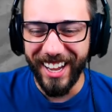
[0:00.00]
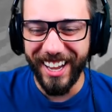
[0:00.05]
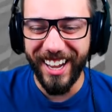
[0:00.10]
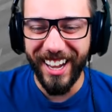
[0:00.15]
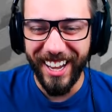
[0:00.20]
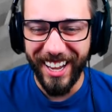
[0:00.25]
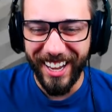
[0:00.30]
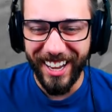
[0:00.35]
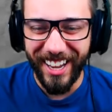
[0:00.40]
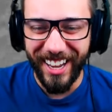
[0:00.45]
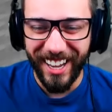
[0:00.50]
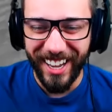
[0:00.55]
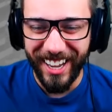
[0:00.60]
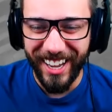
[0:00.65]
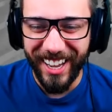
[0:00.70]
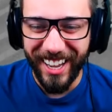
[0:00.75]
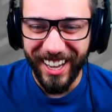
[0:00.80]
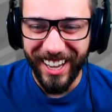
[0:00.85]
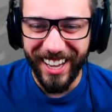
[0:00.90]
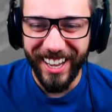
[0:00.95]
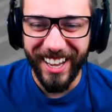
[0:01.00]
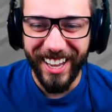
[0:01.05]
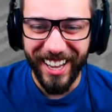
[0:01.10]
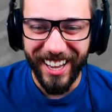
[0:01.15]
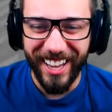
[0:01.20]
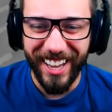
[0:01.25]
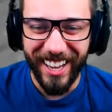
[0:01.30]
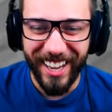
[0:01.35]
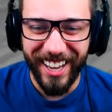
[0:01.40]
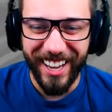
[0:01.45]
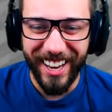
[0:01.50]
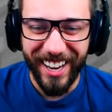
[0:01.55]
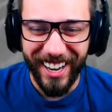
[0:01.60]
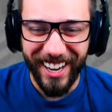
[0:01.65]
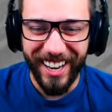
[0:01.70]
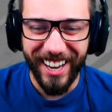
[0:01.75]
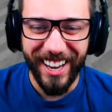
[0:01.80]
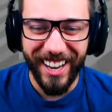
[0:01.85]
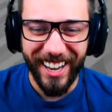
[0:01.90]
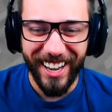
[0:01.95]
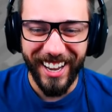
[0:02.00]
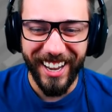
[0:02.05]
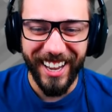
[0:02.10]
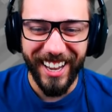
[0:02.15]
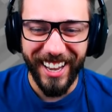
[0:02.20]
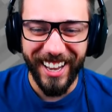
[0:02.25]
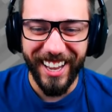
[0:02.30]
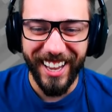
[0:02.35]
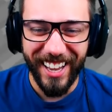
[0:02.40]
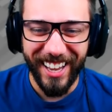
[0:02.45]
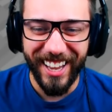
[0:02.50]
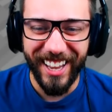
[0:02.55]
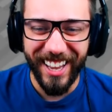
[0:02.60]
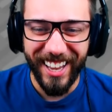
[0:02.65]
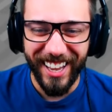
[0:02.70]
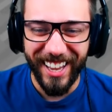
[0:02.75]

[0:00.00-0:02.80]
[no speech]